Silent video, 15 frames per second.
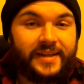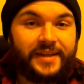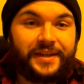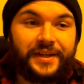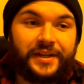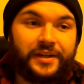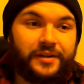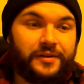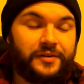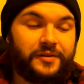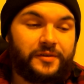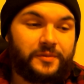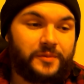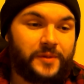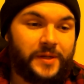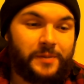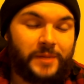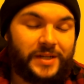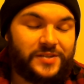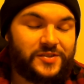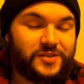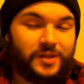In my
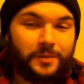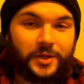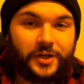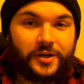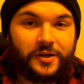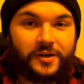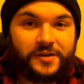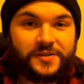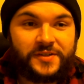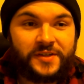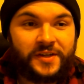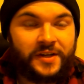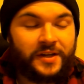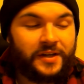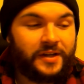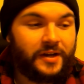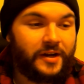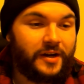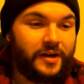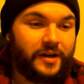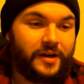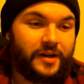stomach hurt,
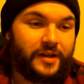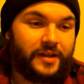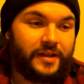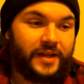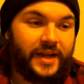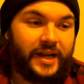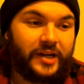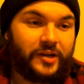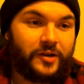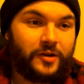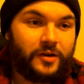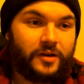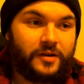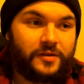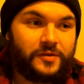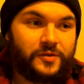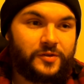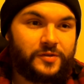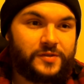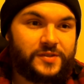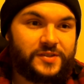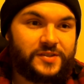hair
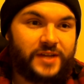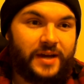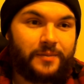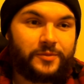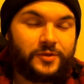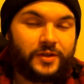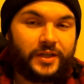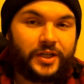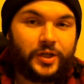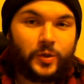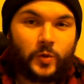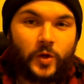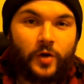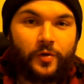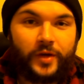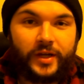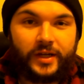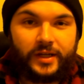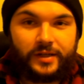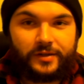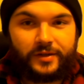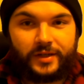stopped like growing
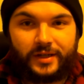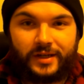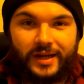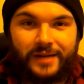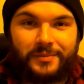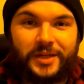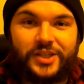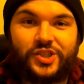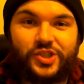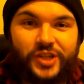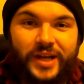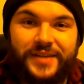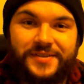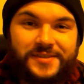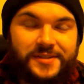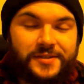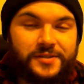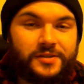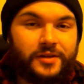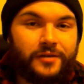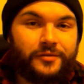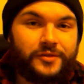and like on my chest and
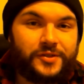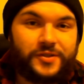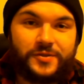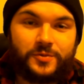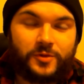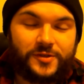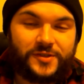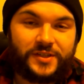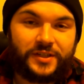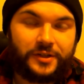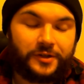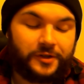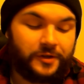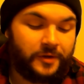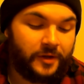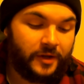stuff. It just wasn't good.